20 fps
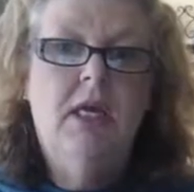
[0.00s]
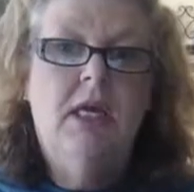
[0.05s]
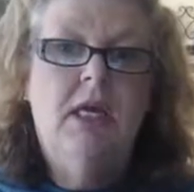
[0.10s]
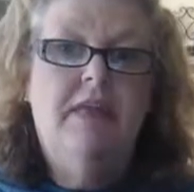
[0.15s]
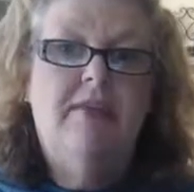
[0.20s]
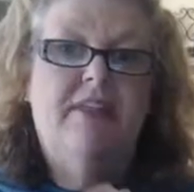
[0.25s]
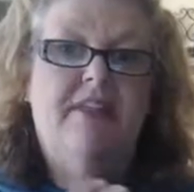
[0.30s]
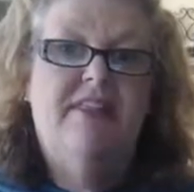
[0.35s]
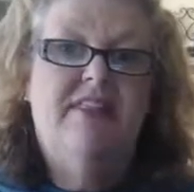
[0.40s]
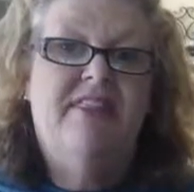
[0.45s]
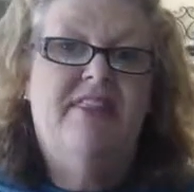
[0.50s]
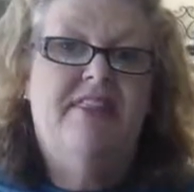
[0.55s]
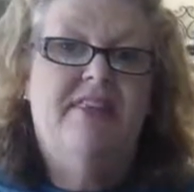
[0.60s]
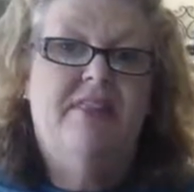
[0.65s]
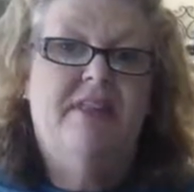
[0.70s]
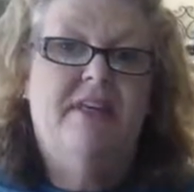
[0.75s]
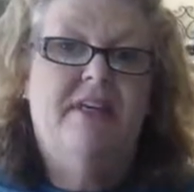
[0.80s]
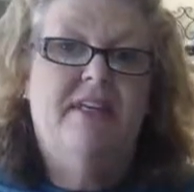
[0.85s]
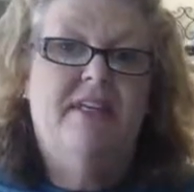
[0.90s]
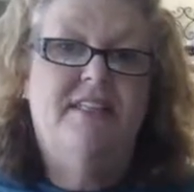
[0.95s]
that
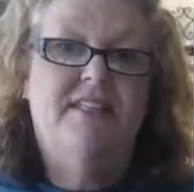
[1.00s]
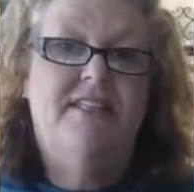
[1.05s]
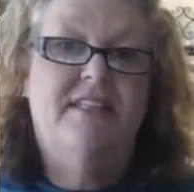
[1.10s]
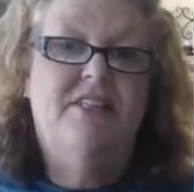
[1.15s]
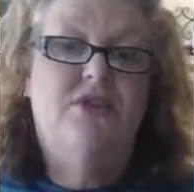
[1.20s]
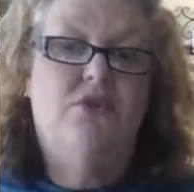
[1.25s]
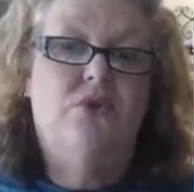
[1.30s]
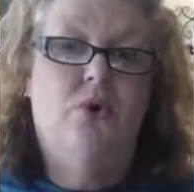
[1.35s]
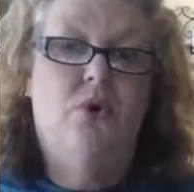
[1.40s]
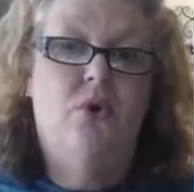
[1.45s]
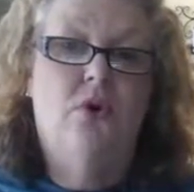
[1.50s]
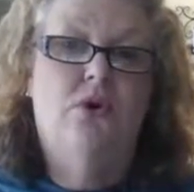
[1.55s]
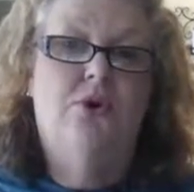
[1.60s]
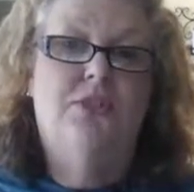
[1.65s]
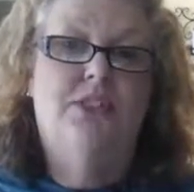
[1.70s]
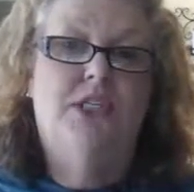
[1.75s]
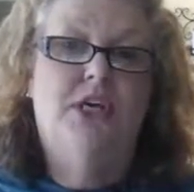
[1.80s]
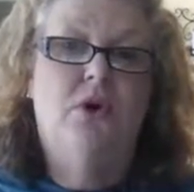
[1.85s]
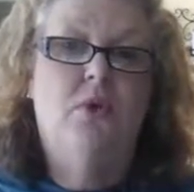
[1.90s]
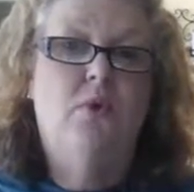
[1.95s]
the essential
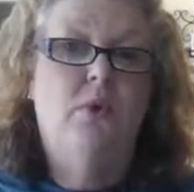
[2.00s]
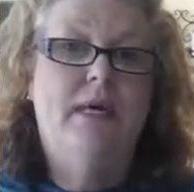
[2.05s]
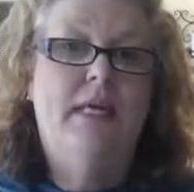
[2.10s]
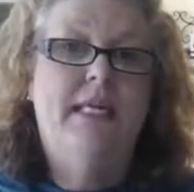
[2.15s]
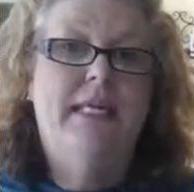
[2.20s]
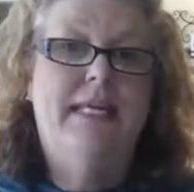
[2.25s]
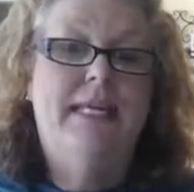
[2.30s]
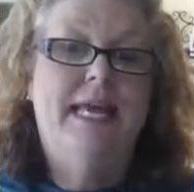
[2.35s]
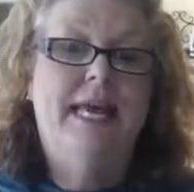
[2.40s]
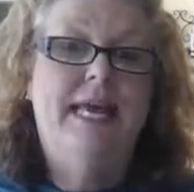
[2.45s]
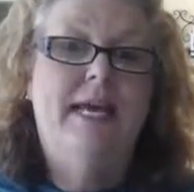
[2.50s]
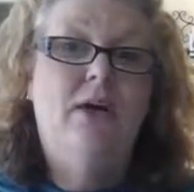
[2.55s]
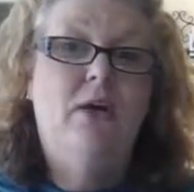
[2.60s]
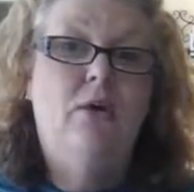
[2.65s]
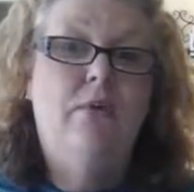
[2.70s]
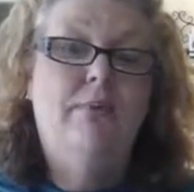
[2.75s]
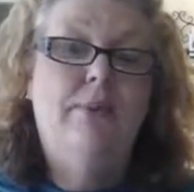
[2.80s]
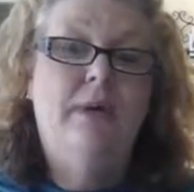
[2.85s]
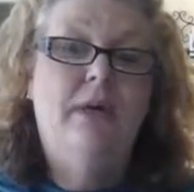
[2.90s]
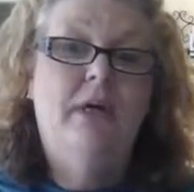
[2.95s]
oils go in and
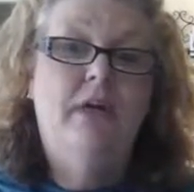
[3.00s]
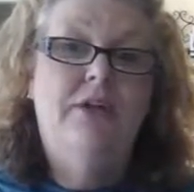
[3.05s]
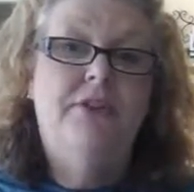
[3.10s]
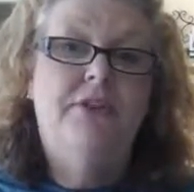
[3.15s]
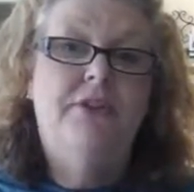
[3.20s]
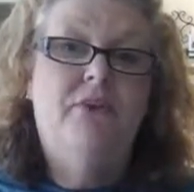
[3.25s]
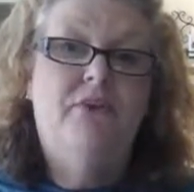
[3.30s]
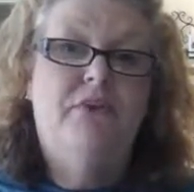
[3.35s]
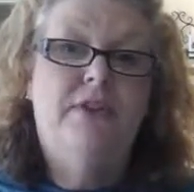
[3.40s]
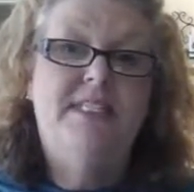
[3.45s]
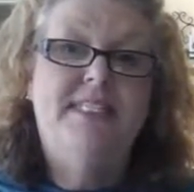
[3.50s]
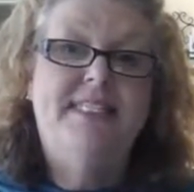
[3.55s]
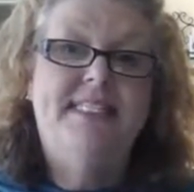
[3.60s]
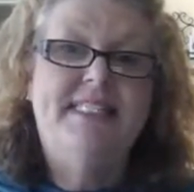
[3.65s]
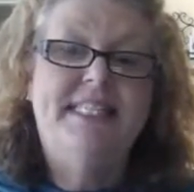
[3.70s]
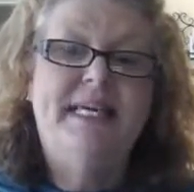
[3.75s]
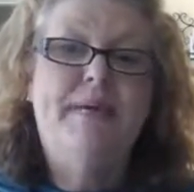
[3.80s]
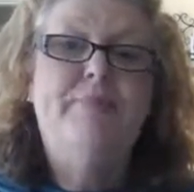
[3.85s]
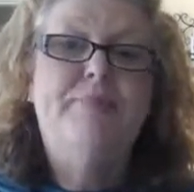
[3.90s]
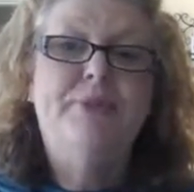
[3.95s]
help the
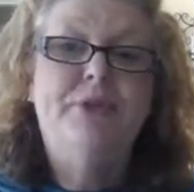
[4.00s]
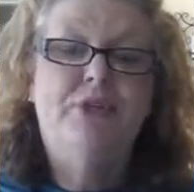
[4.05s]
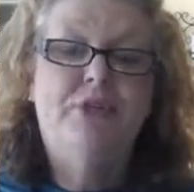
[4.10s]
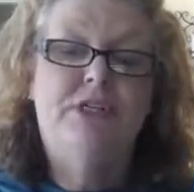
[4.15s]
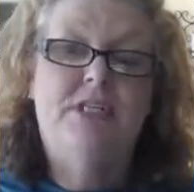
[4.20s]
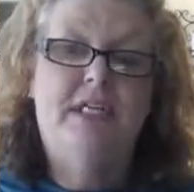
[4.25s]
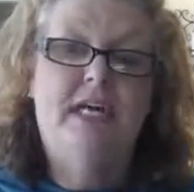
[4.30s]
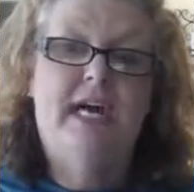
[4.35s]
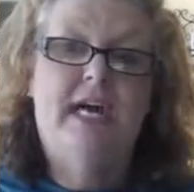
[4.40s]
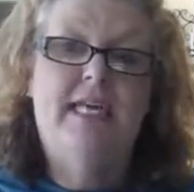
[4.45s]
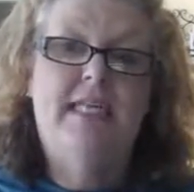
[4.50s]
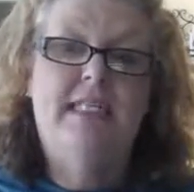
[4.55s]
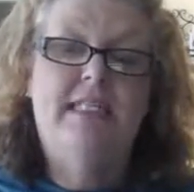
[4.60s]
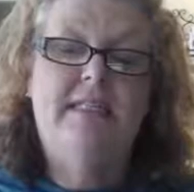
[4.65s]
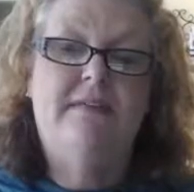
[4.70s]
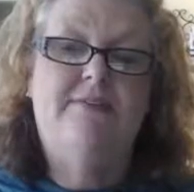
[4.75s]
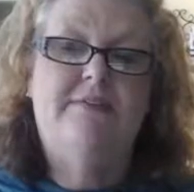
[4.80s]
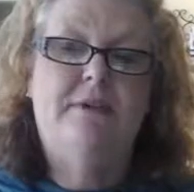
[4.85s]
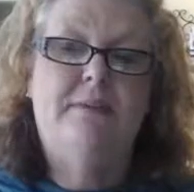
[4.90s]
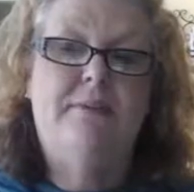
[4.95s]
receptor sites
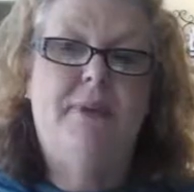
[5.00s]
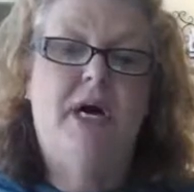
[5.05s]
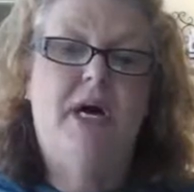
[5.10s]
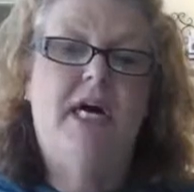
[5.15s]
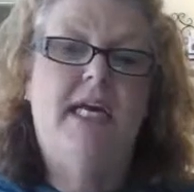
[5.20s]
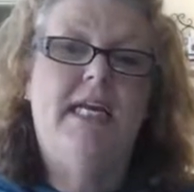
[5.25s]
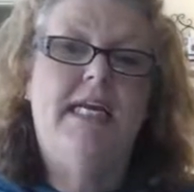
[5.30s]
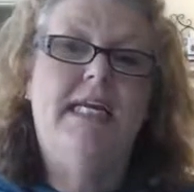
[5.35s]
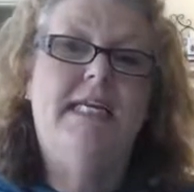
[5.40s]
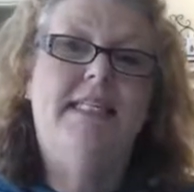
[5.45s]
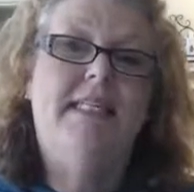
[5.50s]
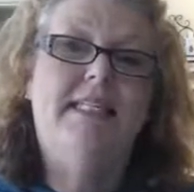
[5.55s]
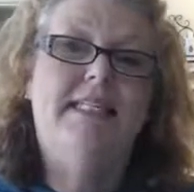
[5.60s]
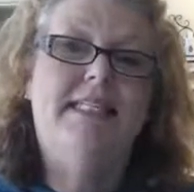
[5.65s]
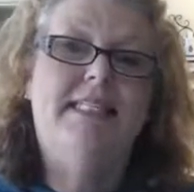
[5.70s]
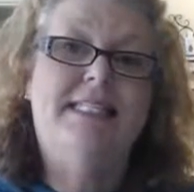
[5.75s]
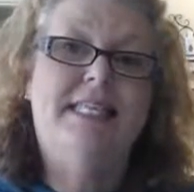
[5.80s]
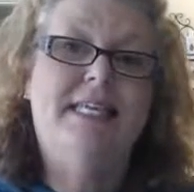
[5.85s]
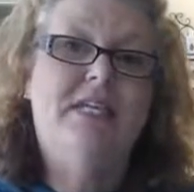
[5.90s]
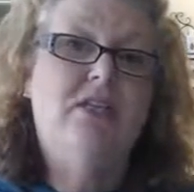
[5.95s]
of the body and the
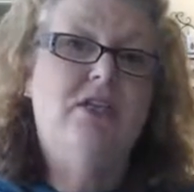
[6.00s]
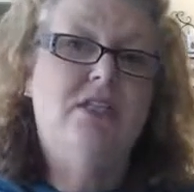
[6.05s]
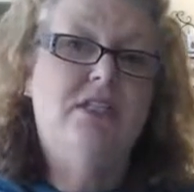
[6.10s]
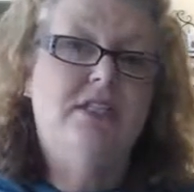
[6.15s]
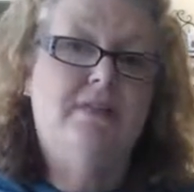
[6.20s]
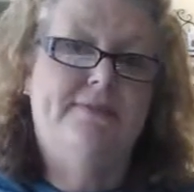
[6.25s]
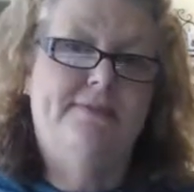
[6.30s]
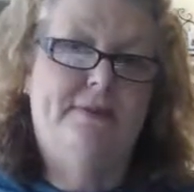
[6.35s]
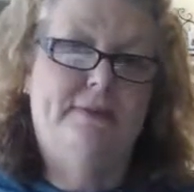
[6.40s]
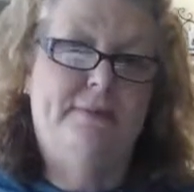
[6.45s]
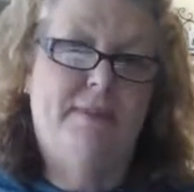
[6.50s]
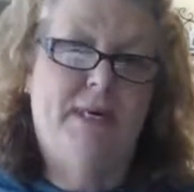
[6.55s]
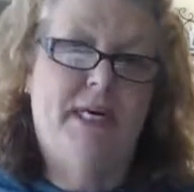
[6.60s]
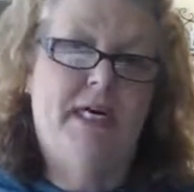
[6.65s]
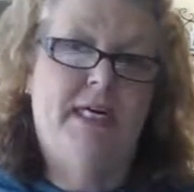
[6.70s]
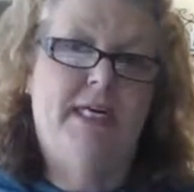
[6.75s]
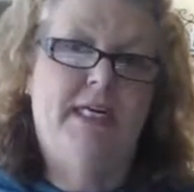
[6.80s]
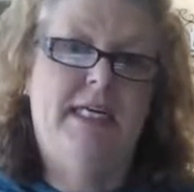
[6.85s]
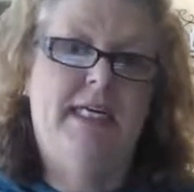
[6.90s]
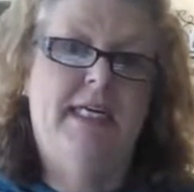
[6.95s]
cells of the
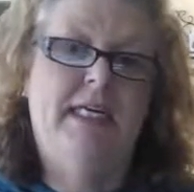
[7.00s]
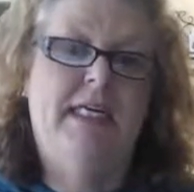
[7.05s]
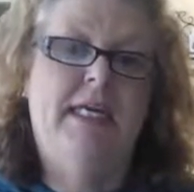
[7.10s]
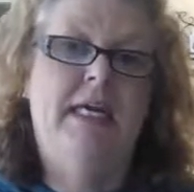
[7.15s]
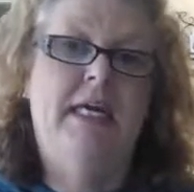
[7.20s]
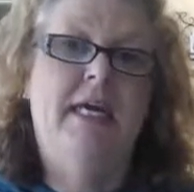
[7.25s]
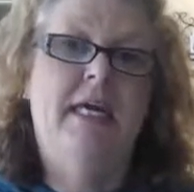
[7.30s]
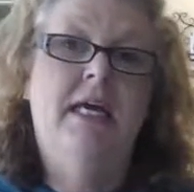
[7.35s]
body